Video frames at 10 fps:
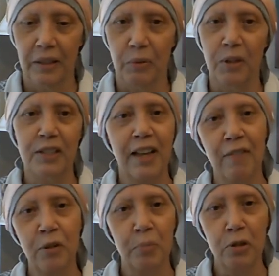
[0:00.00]
we just
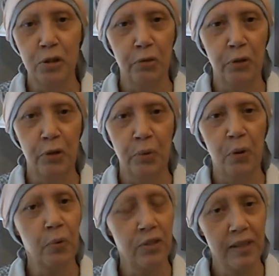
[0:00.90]
have to push through
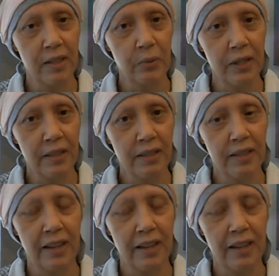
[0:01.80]
what we're dealing with